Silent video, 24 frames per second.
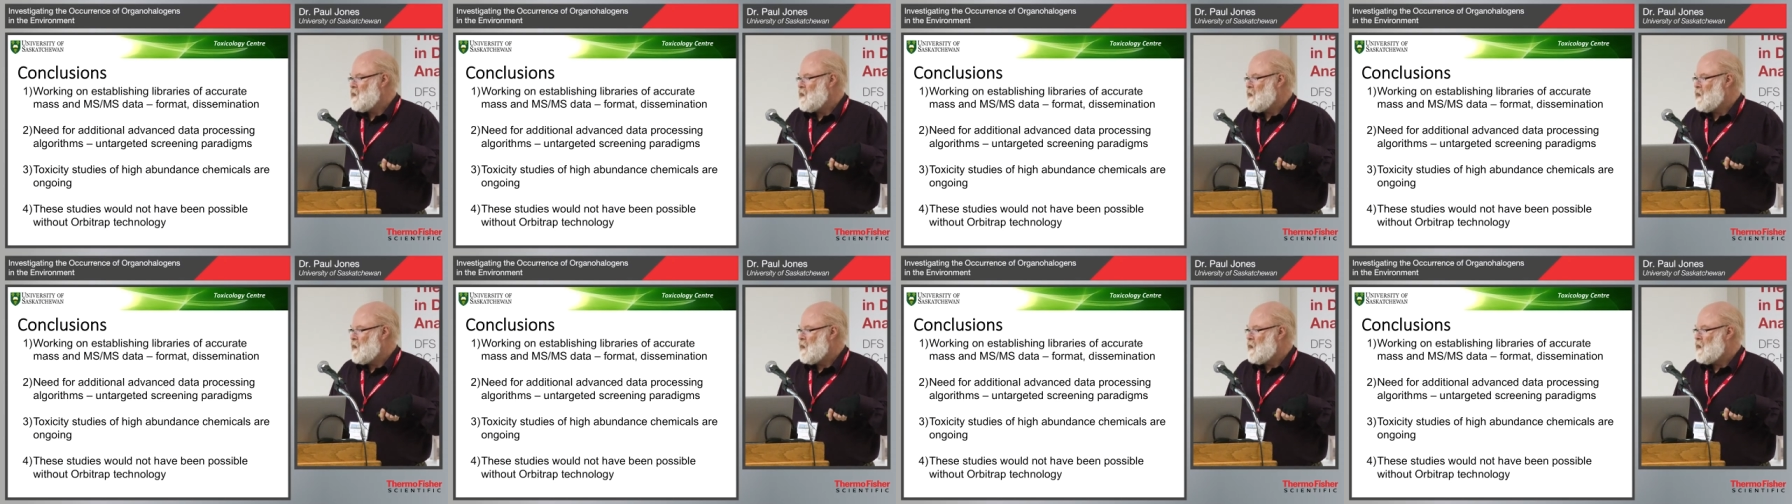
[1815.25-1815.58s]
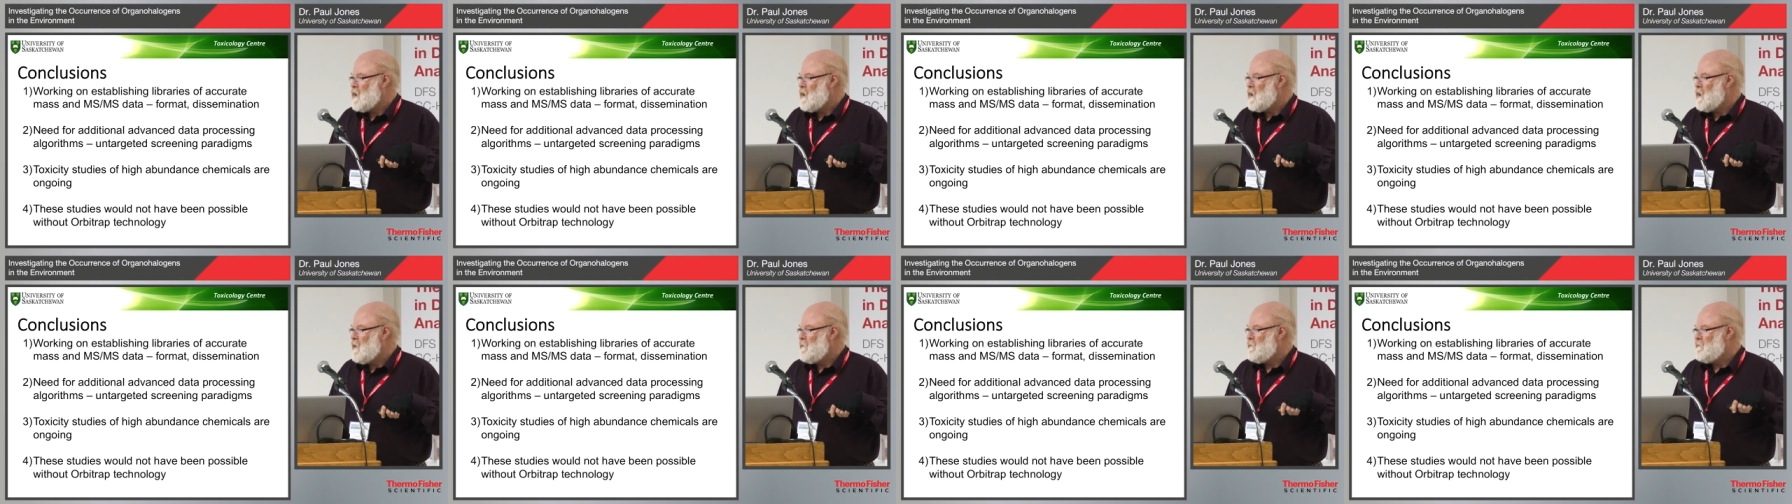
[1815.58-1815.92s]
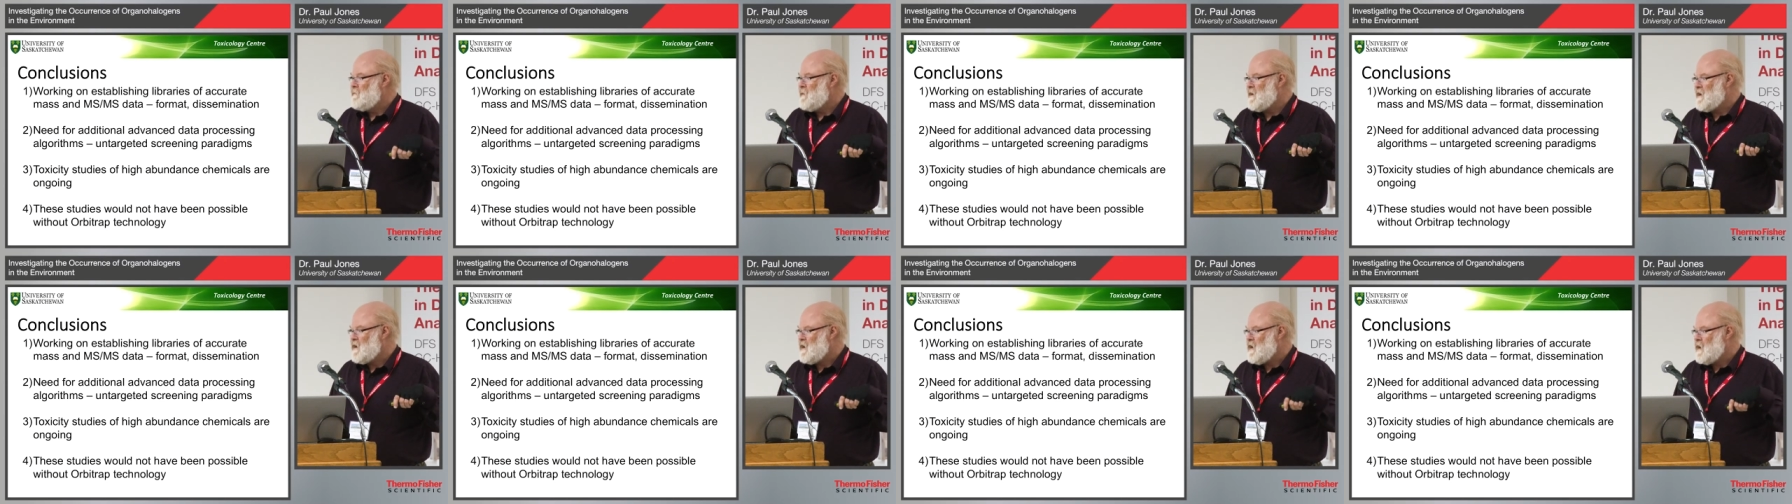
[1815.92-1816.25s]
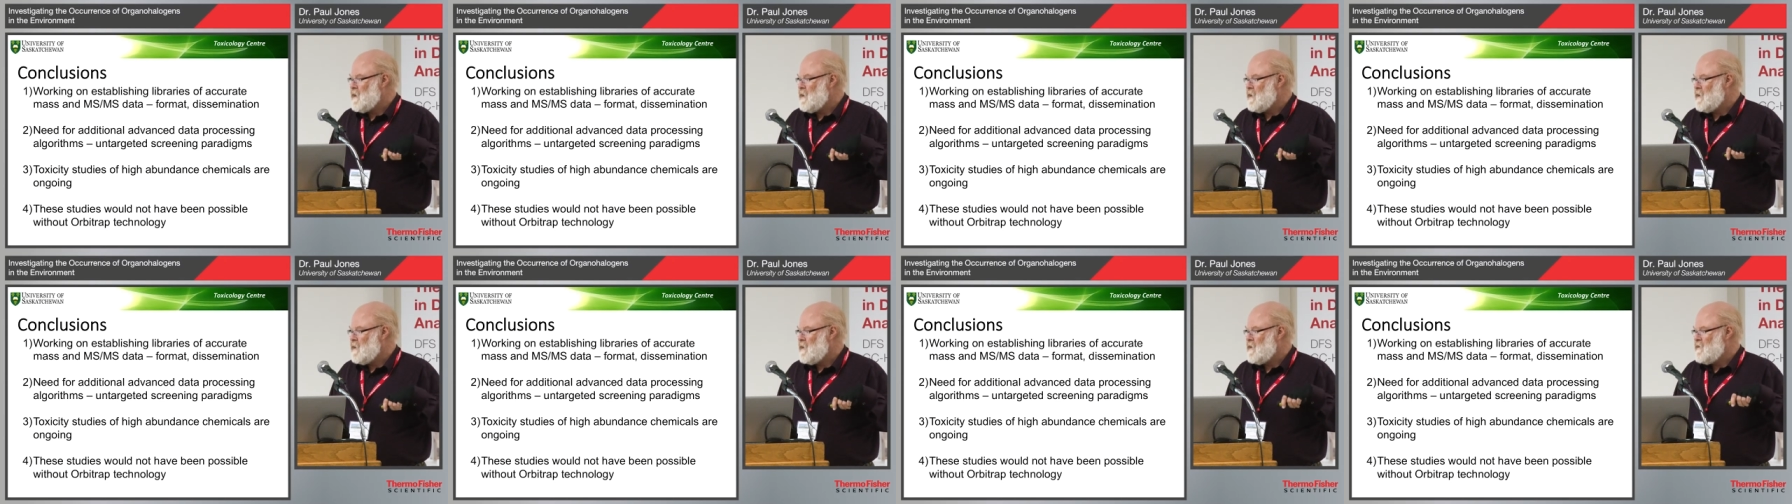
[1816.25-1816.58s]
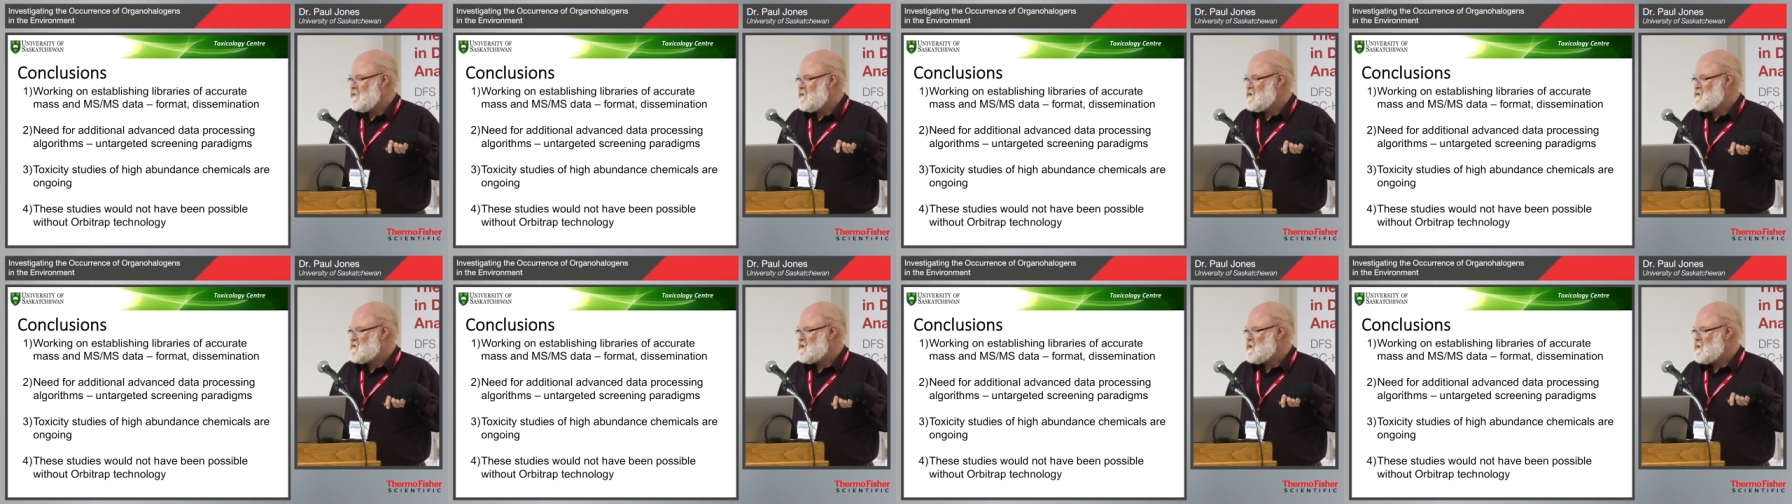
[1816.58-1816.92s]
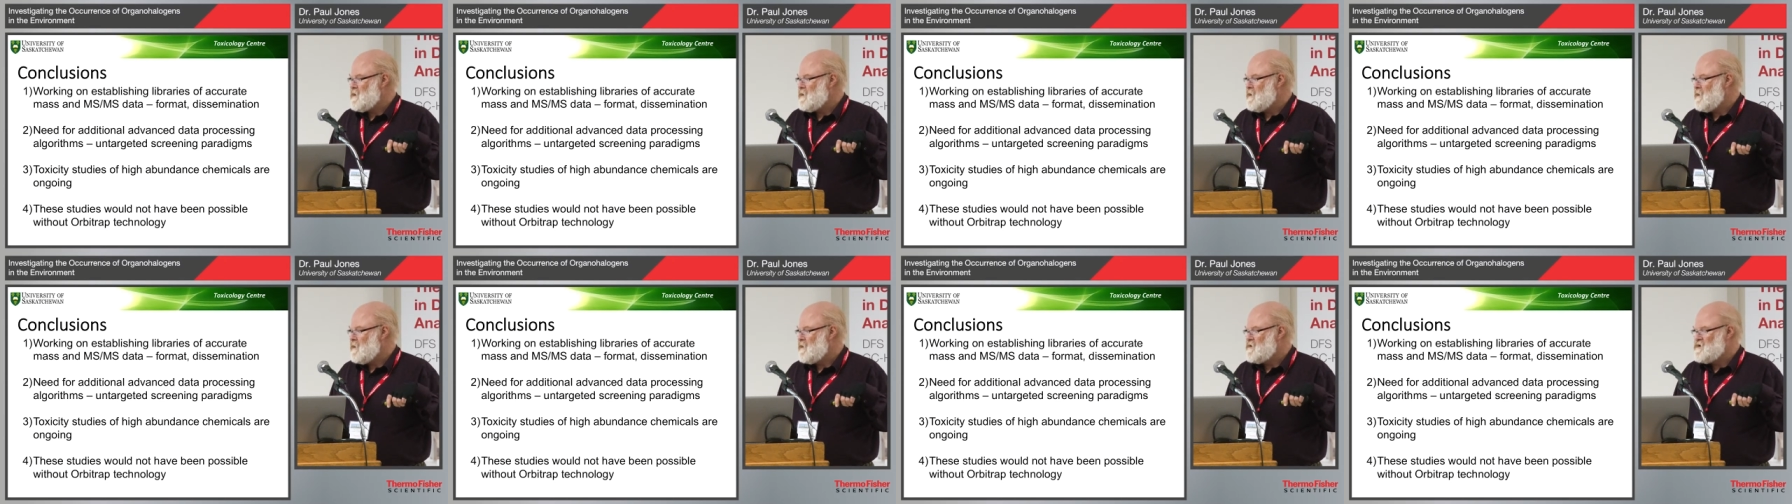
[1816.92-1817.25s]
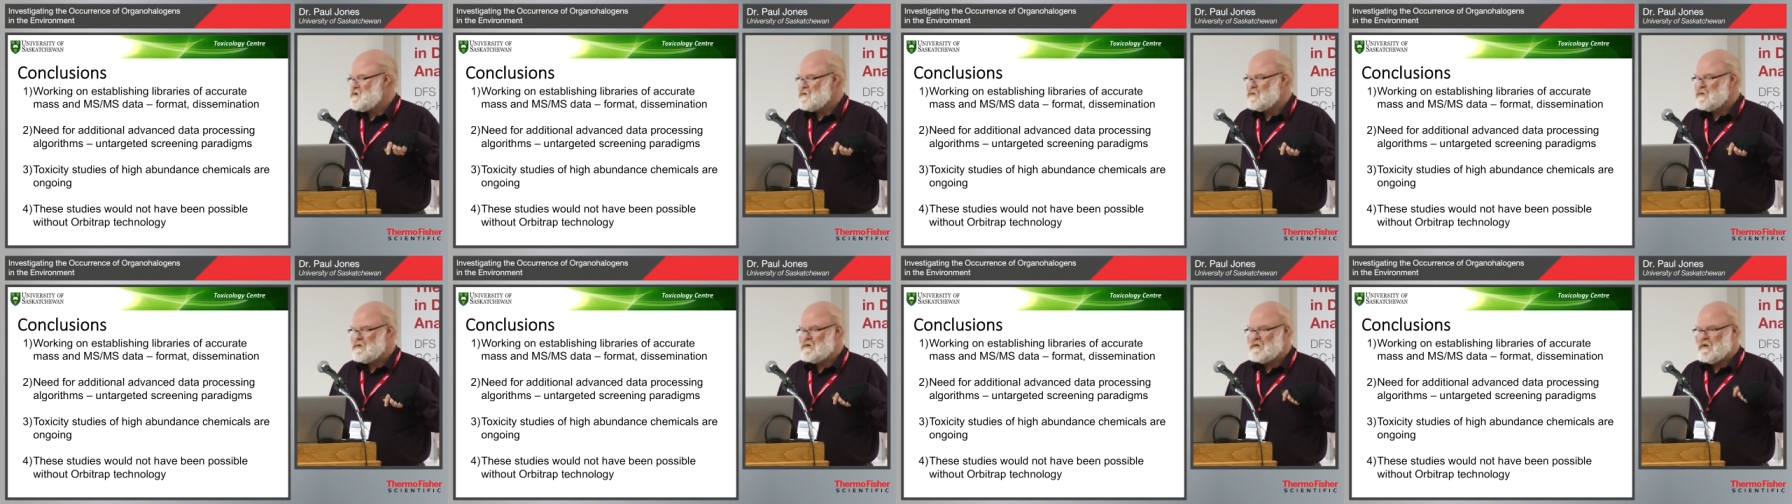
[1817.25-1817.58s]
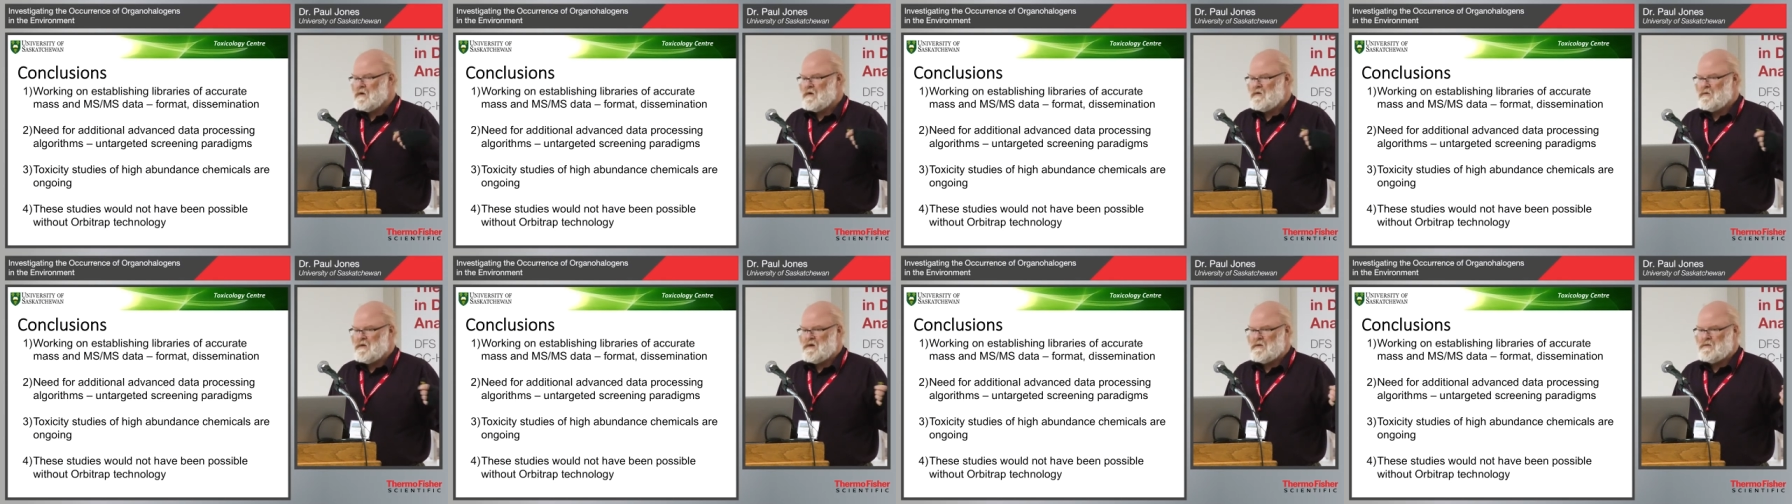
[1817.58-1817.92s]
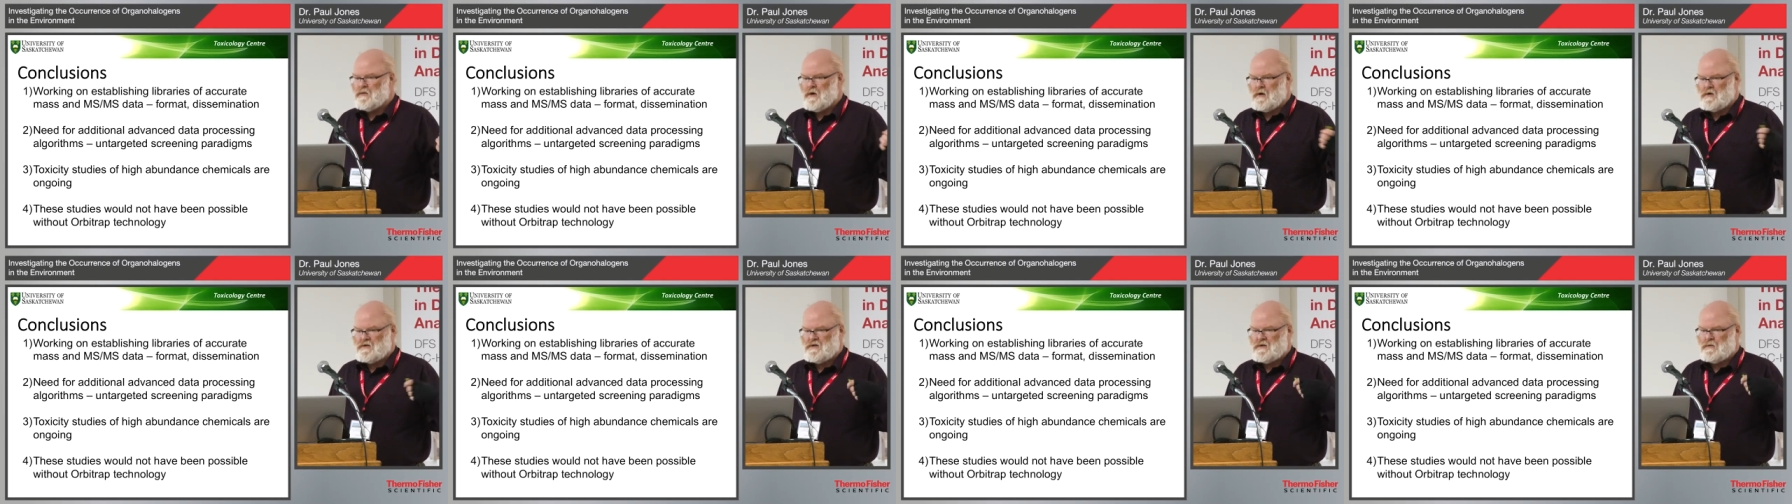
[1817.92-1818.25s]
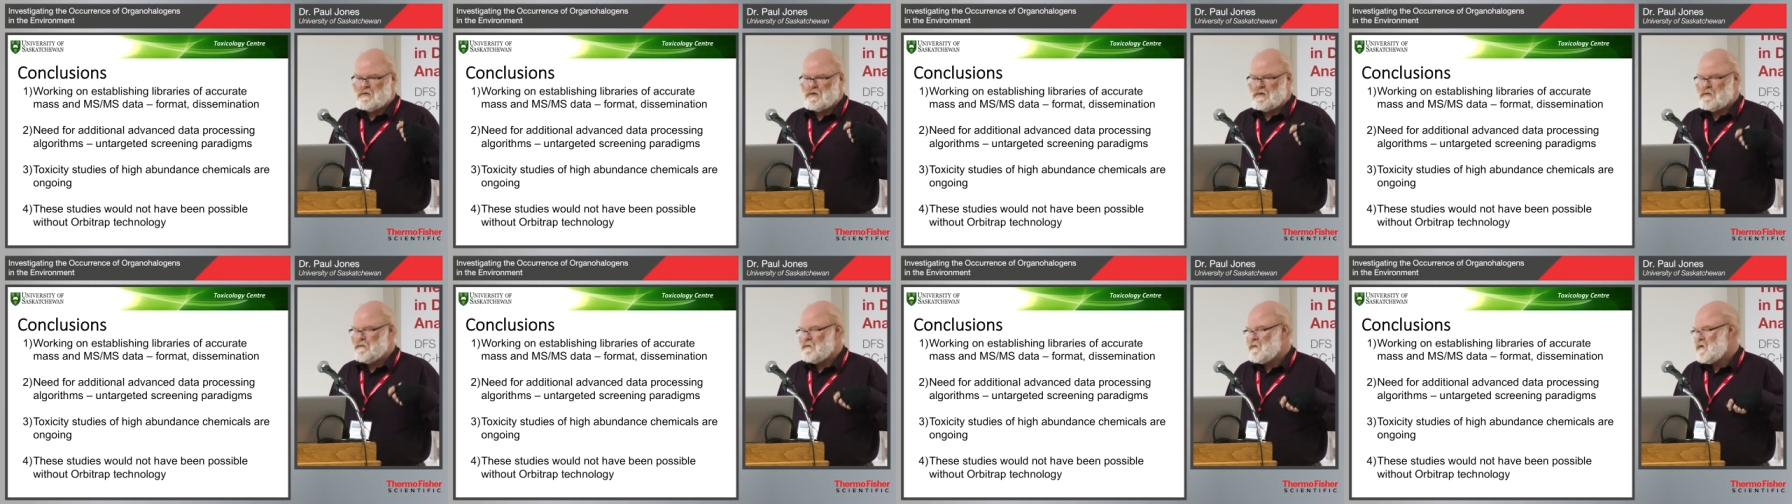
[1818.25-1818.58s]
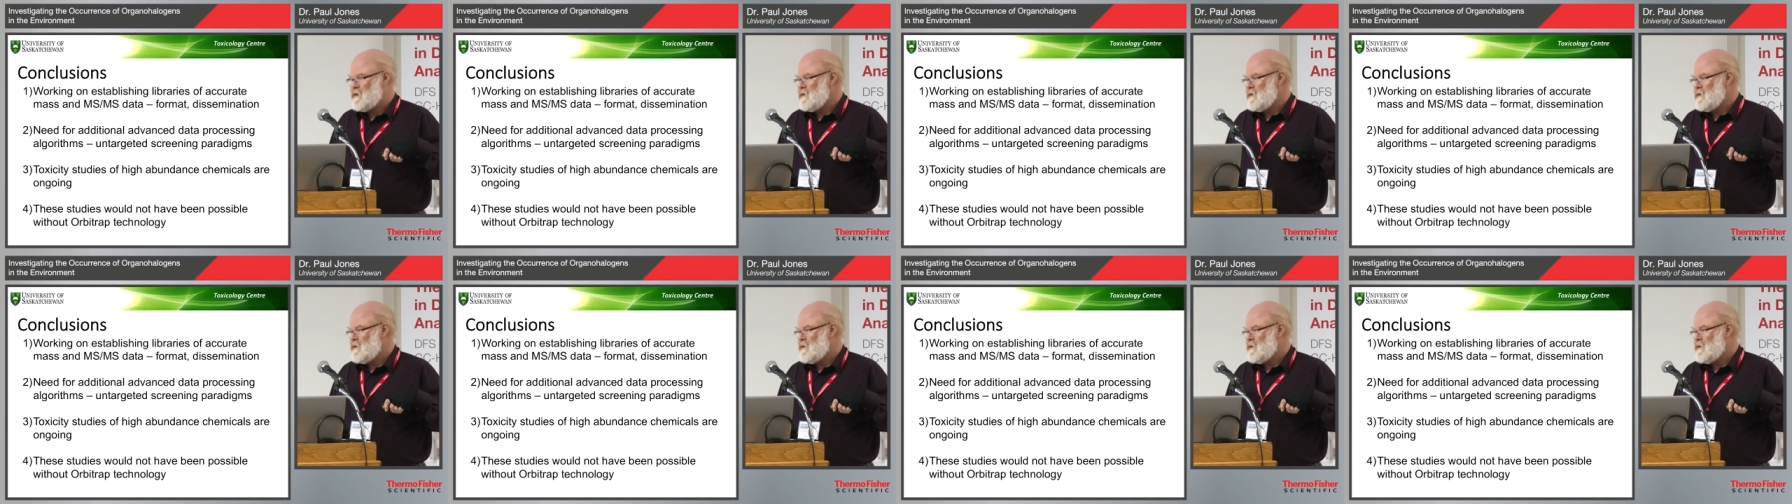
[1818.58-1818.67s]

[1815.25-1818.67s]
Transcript: Um, but again, a lot of this technology would not have been possible,